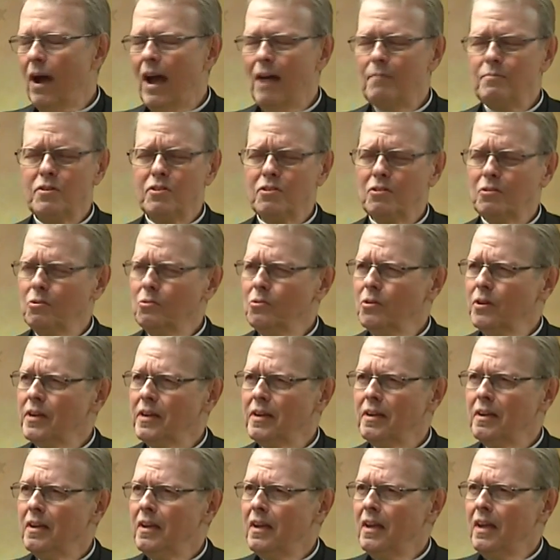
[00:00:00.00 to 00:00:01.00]

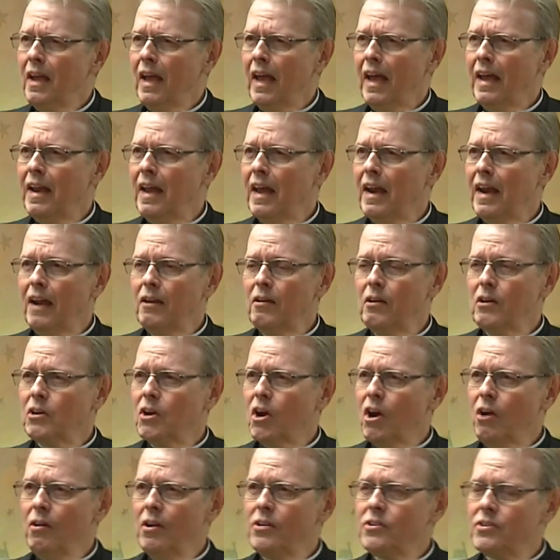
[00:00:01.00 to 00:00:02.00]
absolutely. And, and I
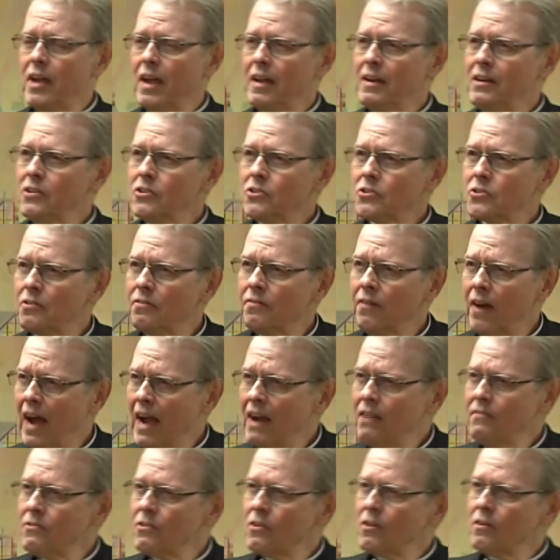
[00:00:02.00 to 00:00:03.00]
encourage any
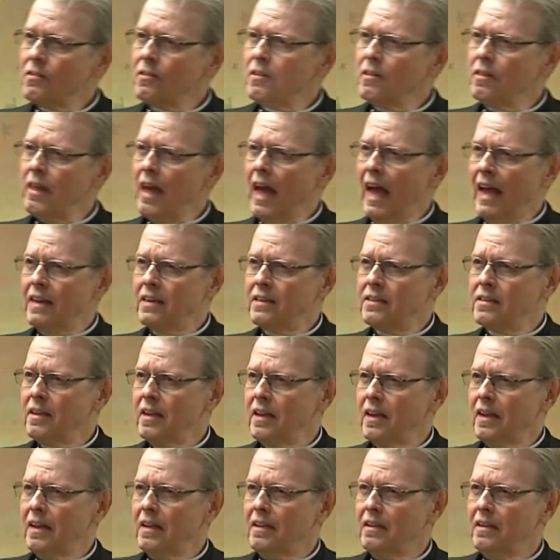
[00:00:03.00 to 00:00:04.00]
survivor that
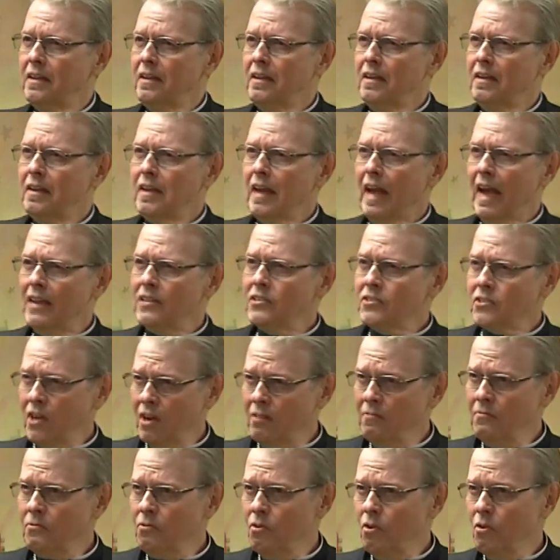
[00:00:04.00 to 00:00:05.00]
uh, has
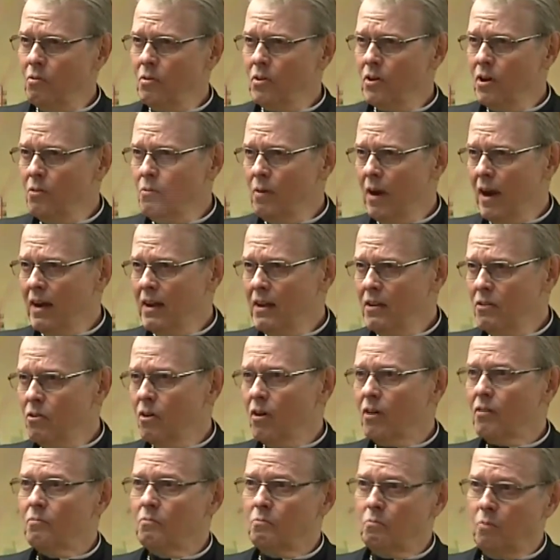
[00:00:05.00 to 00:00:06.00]
come forward already
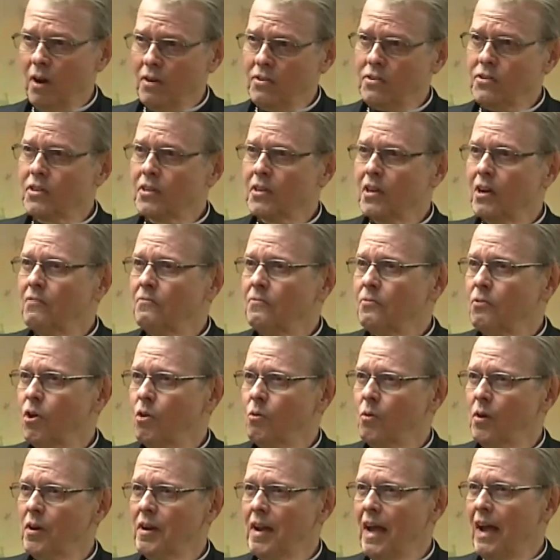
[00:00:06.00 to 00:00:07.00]
or wants to come
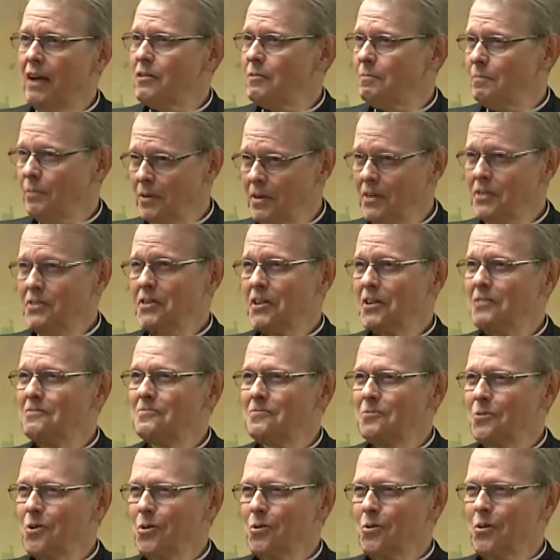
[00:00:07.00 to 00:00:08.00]
forward now to please come
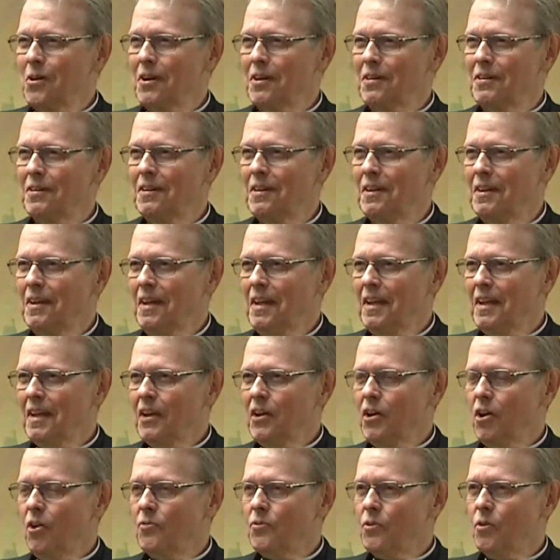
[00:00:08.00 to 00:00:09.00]
forward. And,
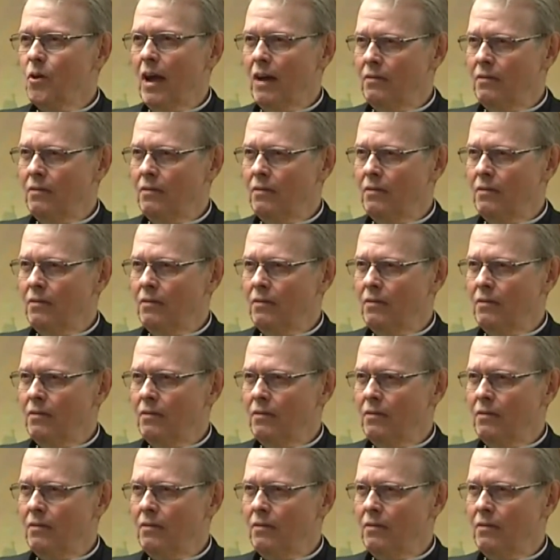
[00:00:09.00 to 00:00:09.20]
you know, if you